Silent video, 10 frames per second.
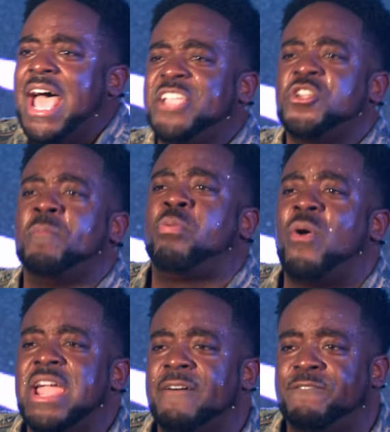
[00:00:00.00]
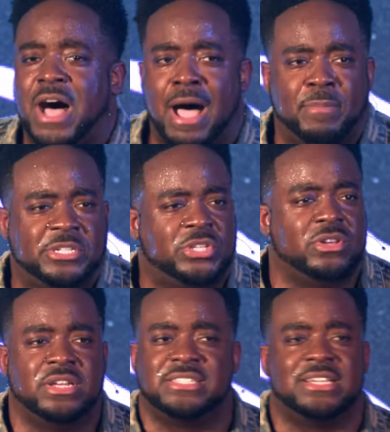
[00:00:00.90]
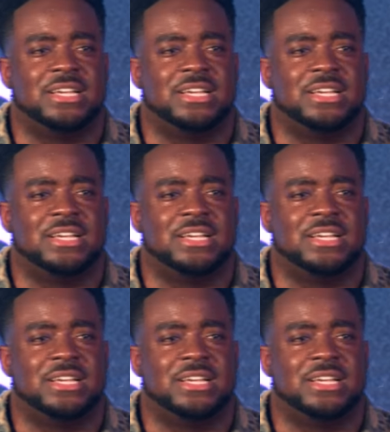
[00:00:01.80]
And you're praying for opportunities.